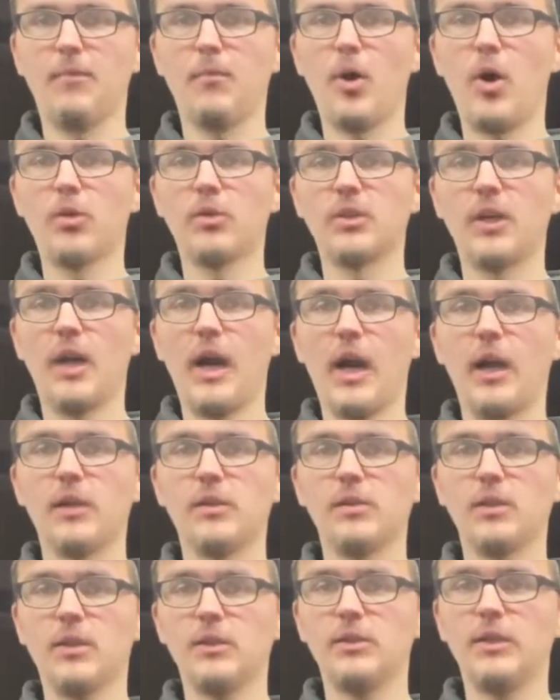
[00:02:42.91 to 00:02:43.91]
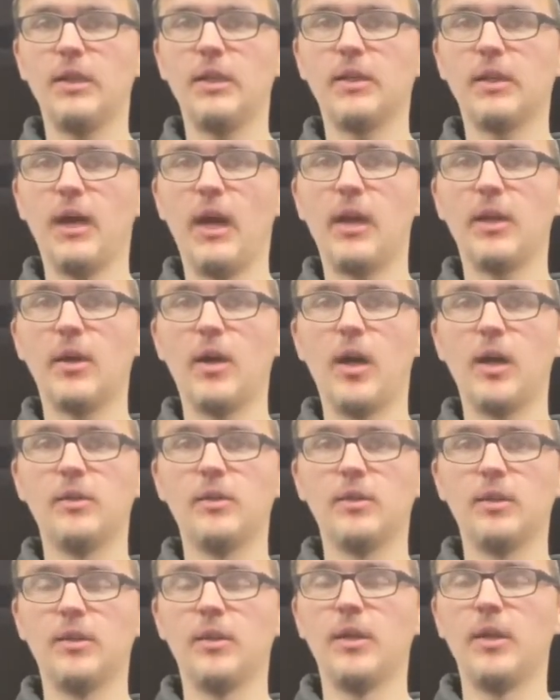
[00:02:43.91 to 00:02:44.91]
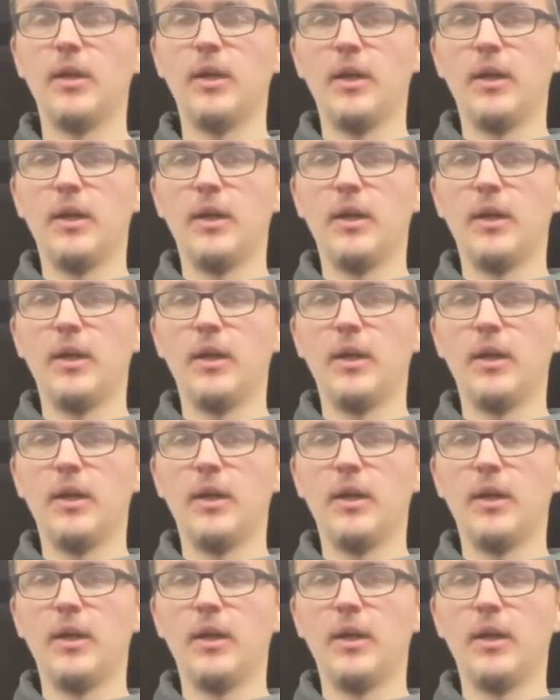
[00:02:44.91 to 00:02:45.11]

model tractors because it's getting kind of hard to